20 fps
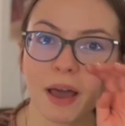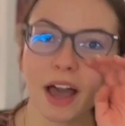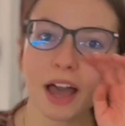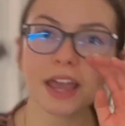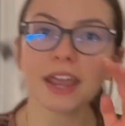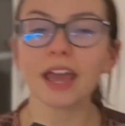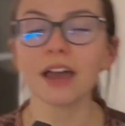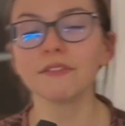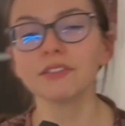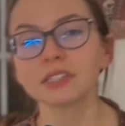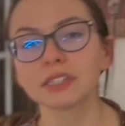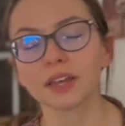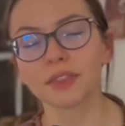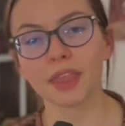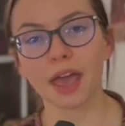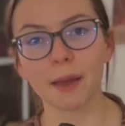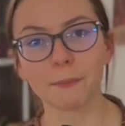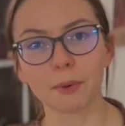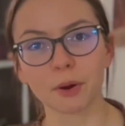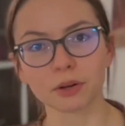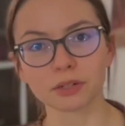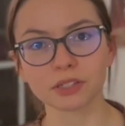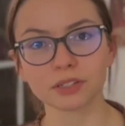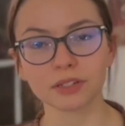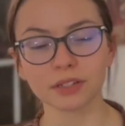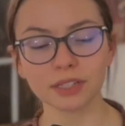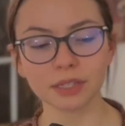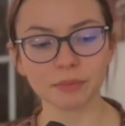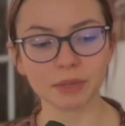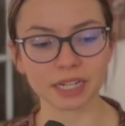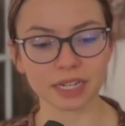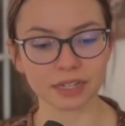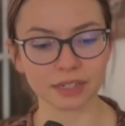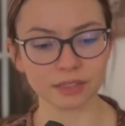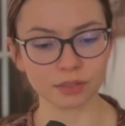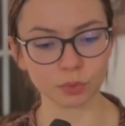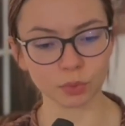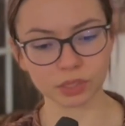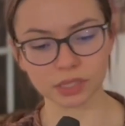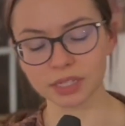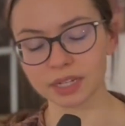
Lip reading: I haven't done that personally because, once